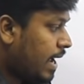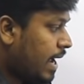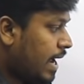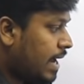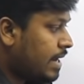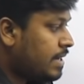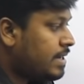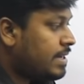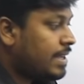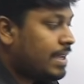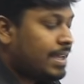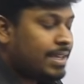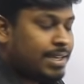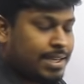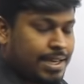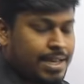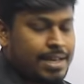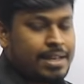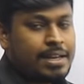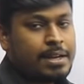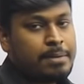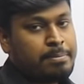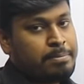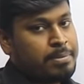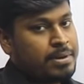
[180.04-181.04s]
And
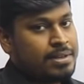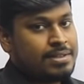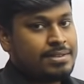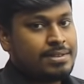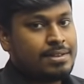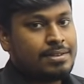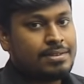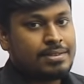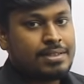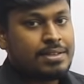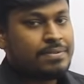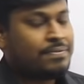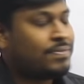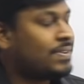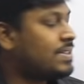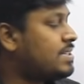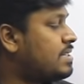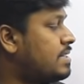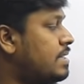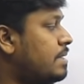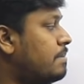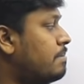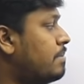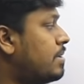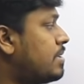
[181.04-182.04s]
a represents the
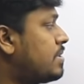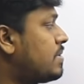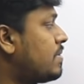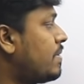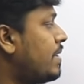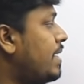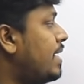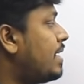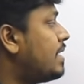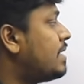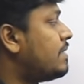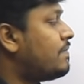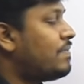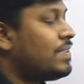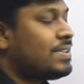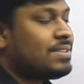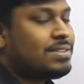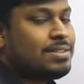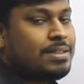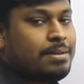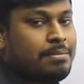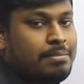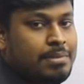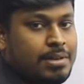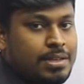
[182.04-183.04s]
first number. So here the
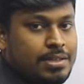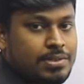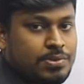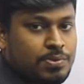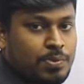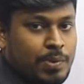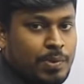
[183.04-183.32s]
first number is